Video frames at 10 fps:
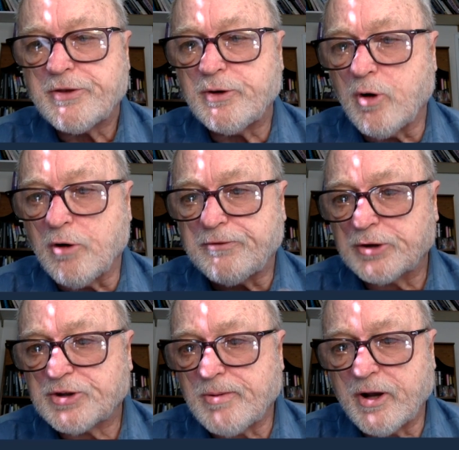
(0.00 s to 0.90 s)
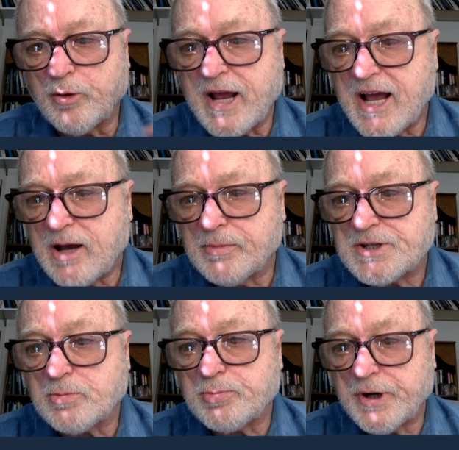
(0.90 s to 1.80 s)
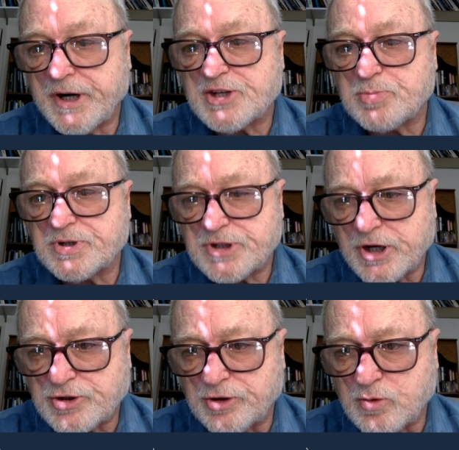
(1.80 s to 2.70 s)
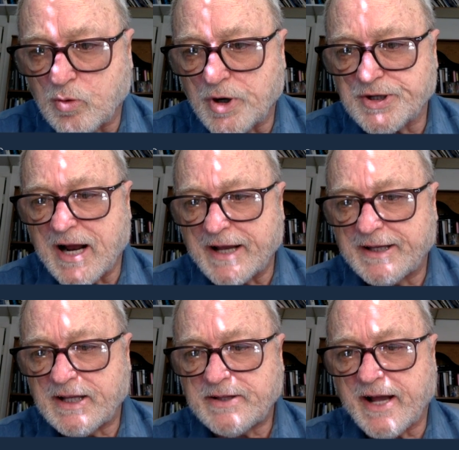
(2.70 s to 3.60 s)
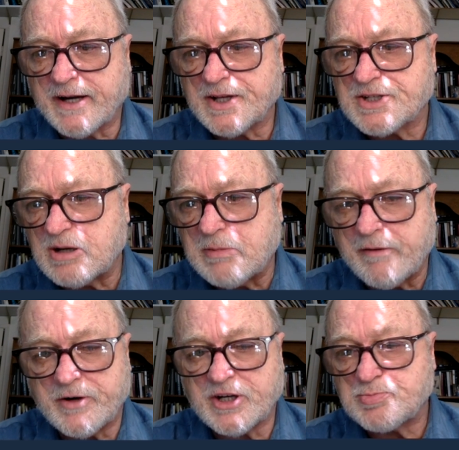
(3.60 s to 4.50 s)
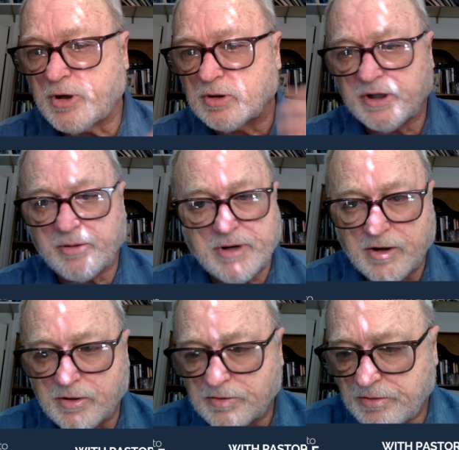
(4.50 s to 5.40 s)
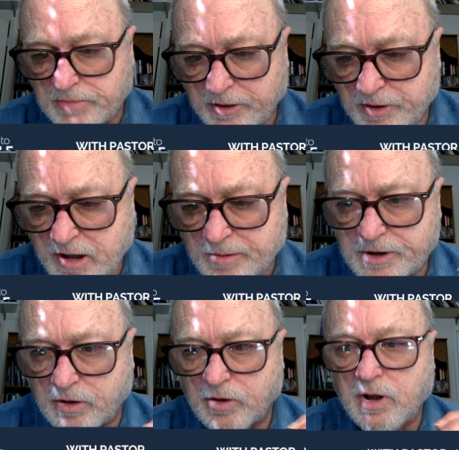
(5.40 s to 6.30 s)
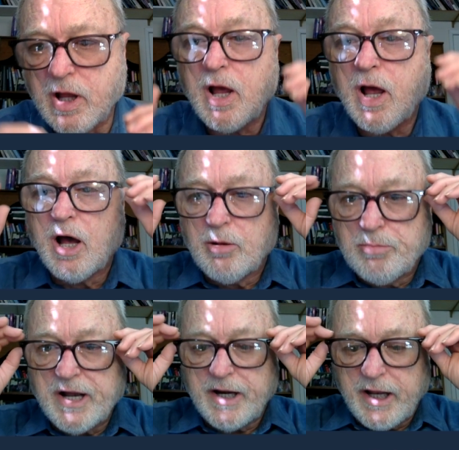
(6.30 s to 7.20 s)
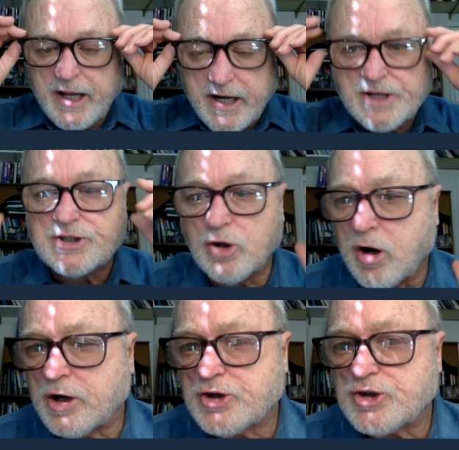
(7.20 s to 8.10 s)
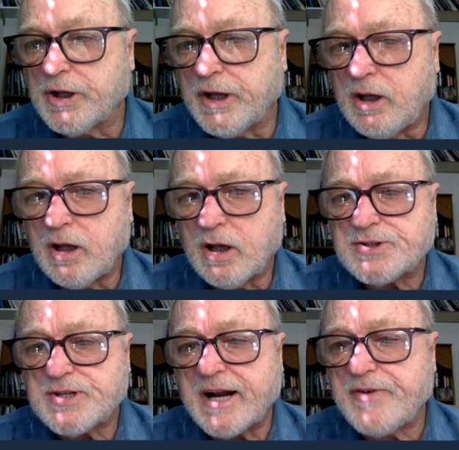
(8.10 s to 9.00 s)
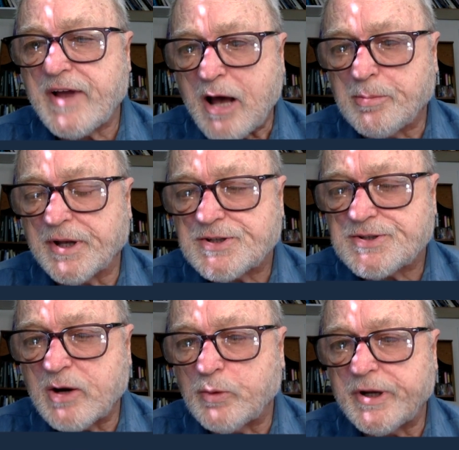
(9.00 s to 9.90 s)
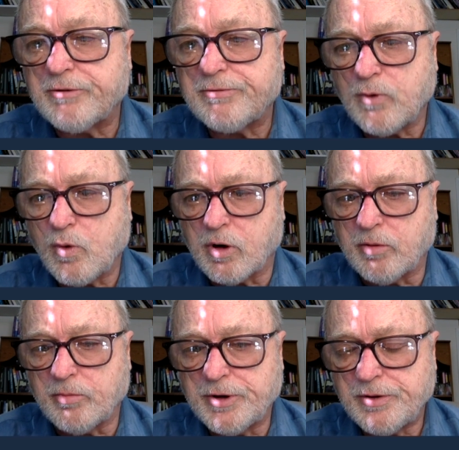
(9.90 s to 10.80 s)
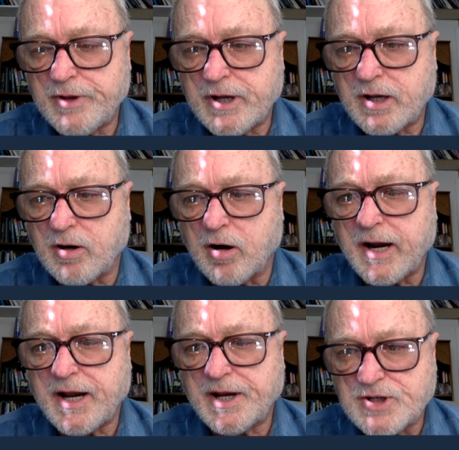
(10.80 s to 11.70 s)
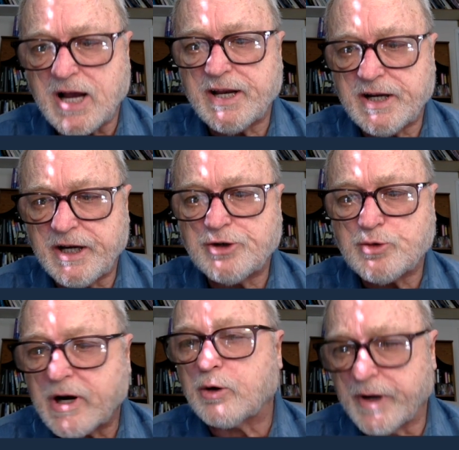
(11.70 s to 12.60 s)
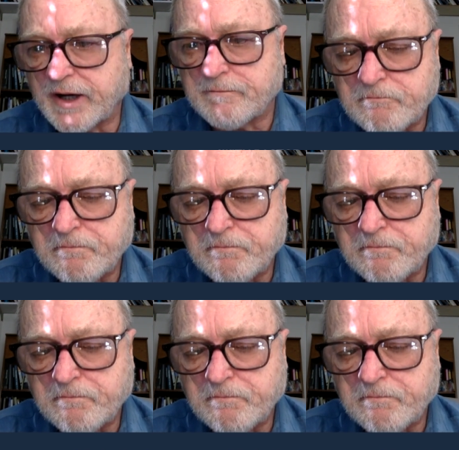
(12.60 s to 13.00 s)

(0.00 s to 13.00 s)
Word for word: through no fault of my own habits, a predisposition towards it. I get that. And some of it is purely bio, biochemical. But mm-hmm. it is largely a set of habits that we have formed that are anxiety triggering.